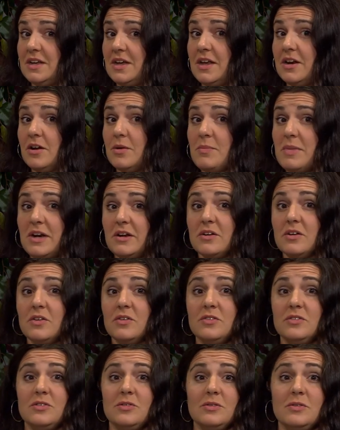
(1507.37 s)
and our medical
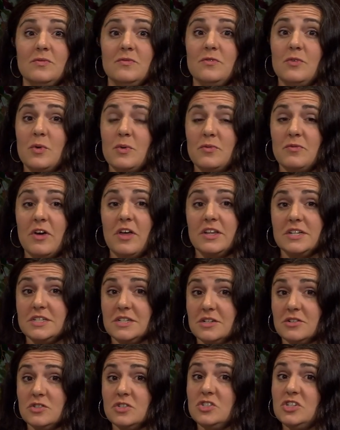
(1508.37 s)
student phone
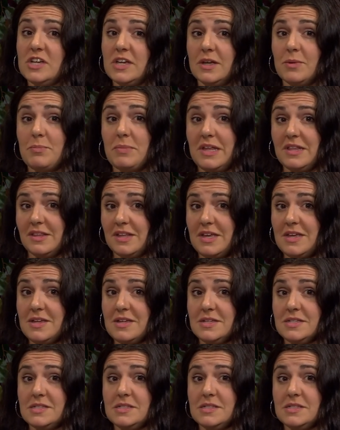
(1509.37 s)
volunteers, Jacob Bentley,